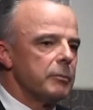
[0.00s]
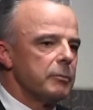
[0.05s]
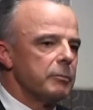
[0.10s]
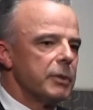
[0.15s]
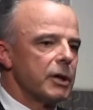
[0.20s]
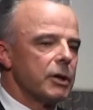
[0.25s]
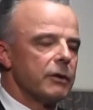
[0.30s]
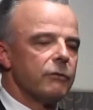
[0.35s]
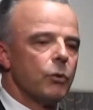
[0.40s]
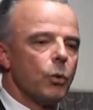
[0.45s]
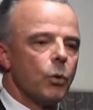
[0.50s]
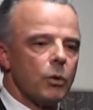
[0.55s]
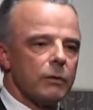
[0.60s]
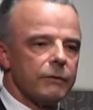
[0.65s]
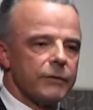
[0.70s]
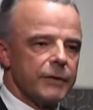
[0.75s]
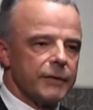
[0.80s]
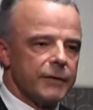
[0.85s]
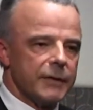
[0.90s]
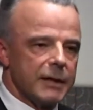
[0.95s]
But of all
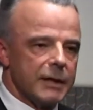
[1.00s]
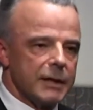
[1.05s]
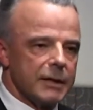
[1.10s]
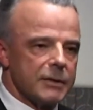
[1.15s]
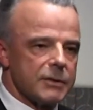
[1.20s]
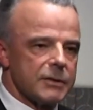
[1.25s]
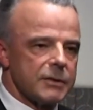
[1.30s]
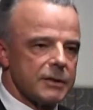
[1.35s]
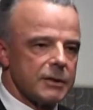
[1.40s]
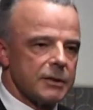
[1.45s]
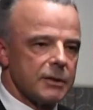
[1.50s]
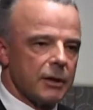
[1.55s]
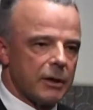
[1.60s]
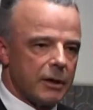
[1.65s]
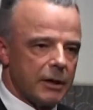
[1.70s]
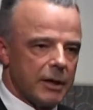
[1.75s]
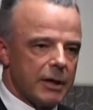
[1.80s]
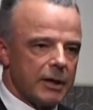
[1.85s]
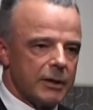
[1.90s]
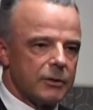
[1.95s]
of the things that
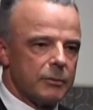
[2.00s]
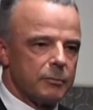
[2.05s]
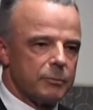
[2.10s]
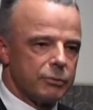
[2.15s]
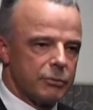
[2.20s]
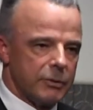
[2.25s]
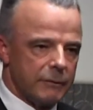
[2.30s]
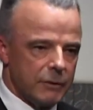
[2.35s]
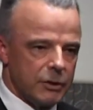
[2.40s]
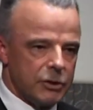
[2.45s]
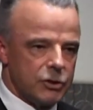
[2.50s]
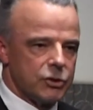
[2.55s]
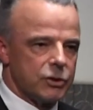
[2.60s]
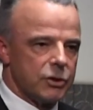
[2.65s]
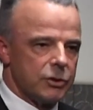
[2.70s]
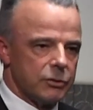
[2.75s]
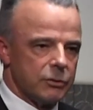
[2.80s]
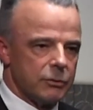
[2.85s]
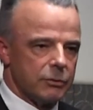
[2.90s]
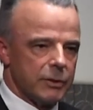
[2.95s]
I had the privilege
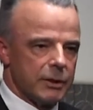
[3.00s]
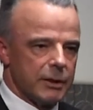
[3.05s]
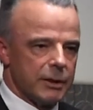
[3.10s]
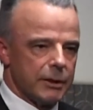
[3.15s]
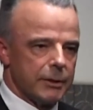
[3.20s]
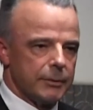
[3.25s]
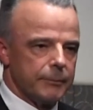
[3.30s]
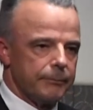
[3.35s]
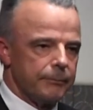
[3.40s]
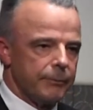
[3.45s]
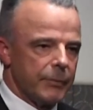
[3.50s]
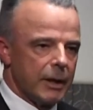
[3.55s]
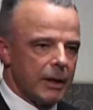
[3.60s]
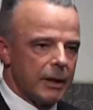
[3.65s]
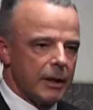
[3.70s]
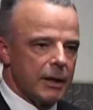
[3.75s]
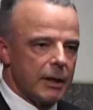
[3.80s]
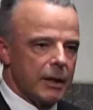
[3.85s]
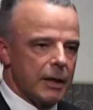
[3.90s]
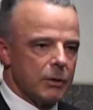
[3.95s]
to do there,
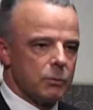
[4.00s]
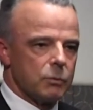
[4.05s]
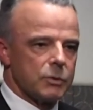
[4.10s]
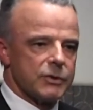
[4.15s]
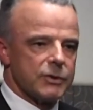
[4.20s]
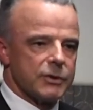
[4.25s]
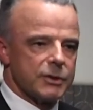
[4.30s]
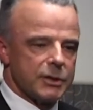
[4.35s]
it was the